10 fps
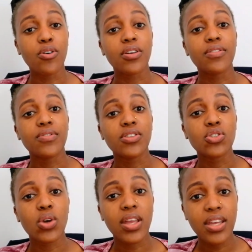or if
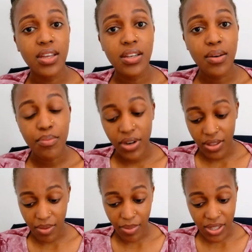it's your kid,
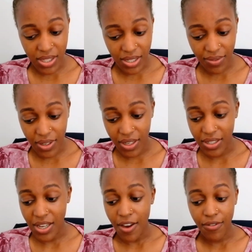bring the birth
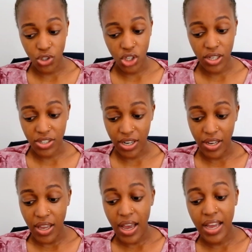certificate for children.